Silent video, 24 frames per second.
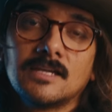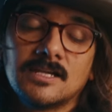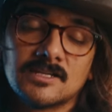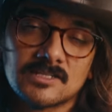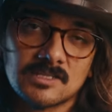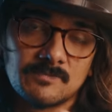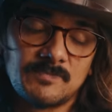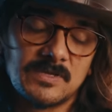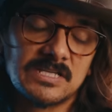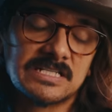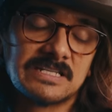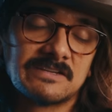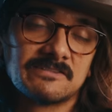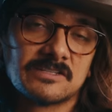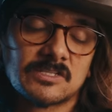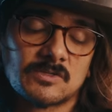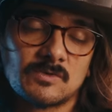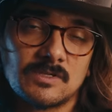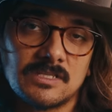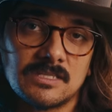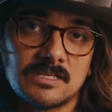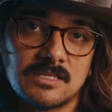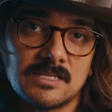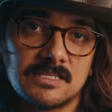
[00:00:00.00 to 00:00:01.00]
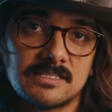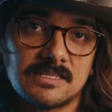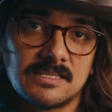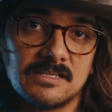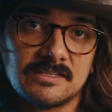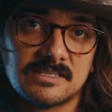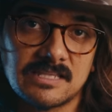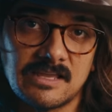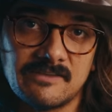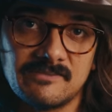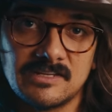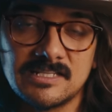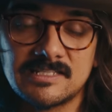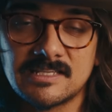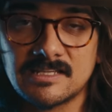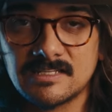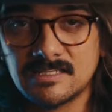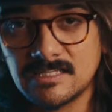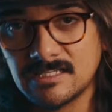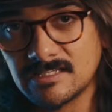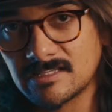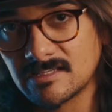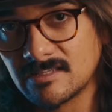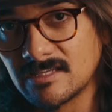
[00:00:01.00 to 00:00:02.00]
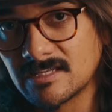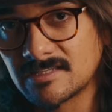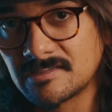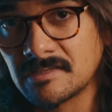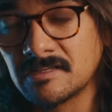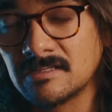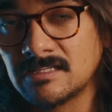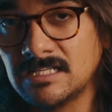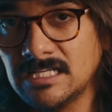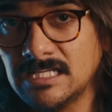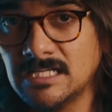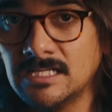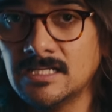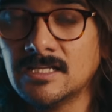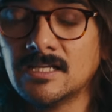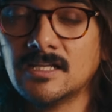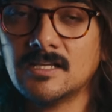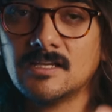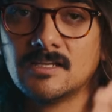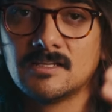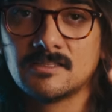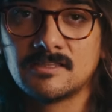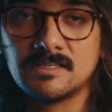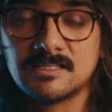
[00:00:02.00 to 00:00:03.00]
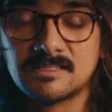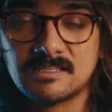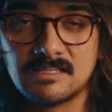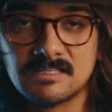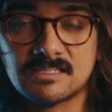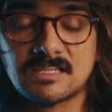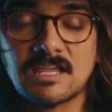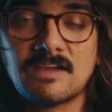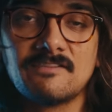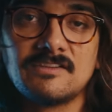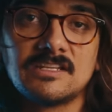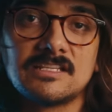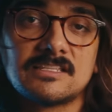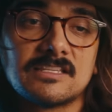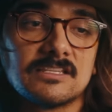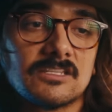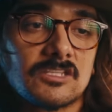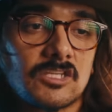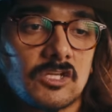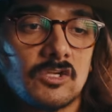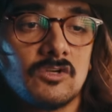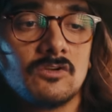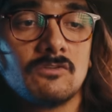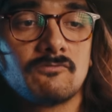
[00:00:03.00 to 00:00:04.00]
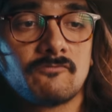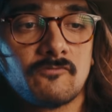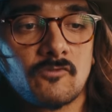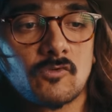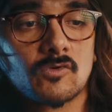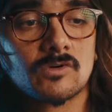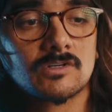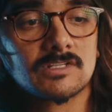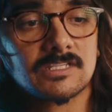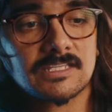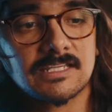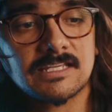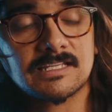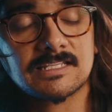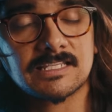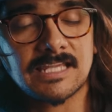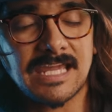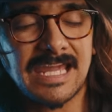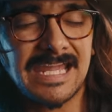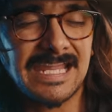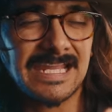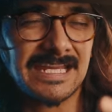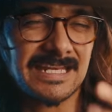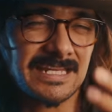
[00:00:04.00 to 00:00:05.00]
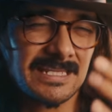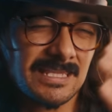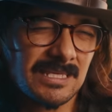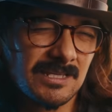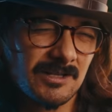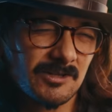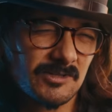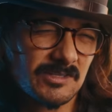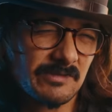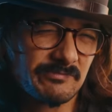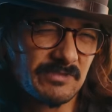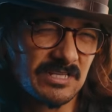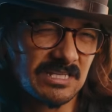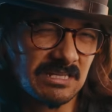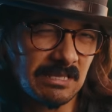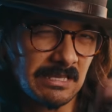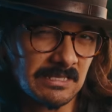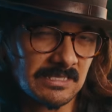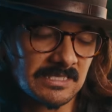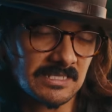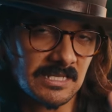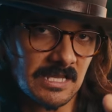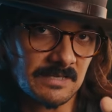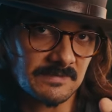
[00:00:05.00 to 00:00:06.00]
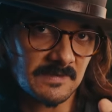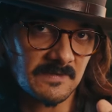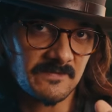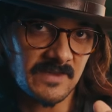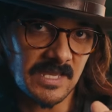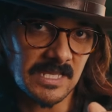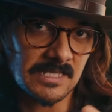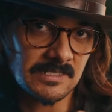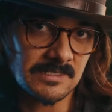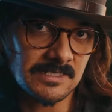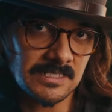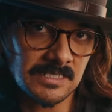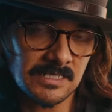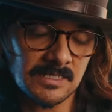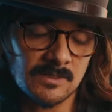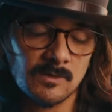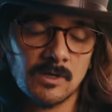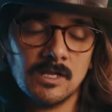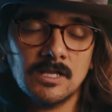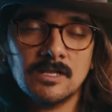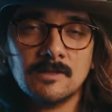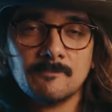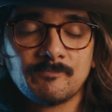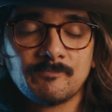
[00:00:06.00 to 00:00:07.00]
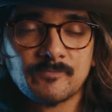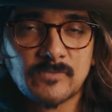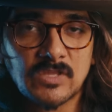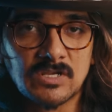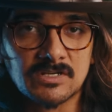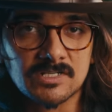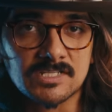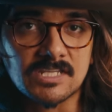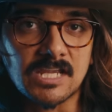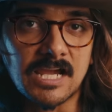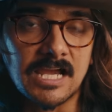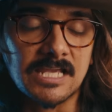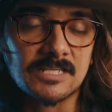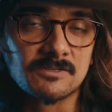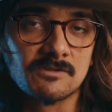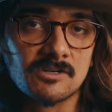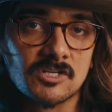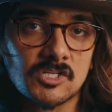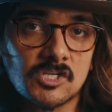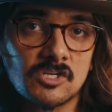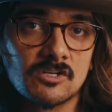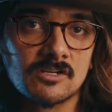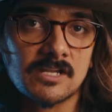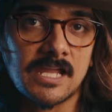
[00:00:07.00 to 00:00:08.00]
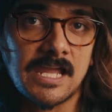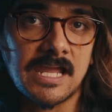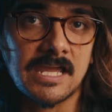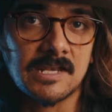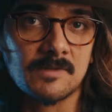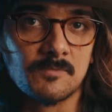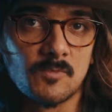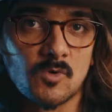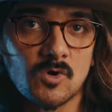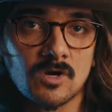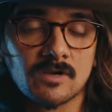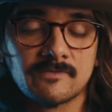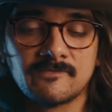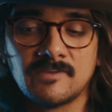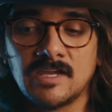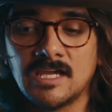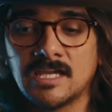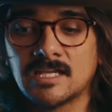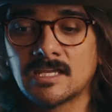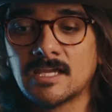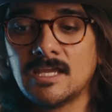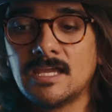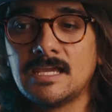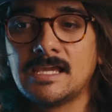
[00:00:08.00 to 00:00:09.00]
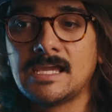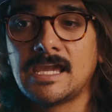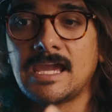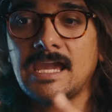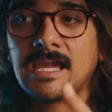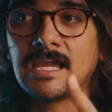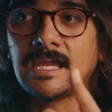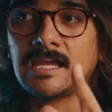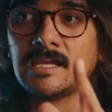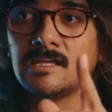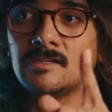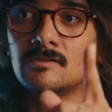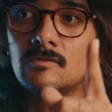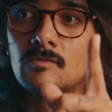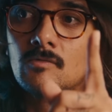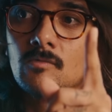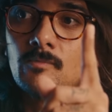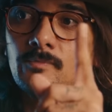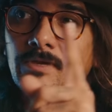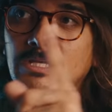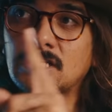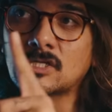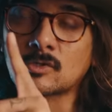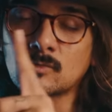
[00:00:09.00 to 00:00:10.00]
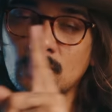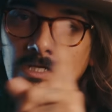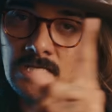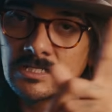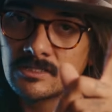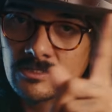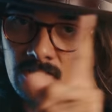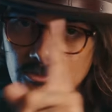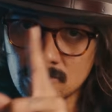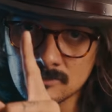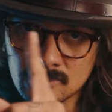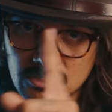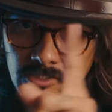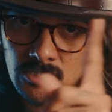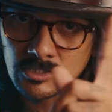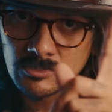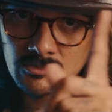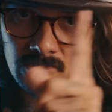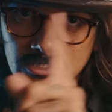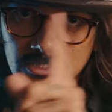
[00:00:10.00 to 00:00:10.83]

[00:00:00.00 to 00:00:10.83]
Here's the big difference between the C70's NDs and this ND. The C70's is 2, 4, 6, 8, and I think goes up to 10 stops of ND. There's times where I'm shooting anamorphic and between those two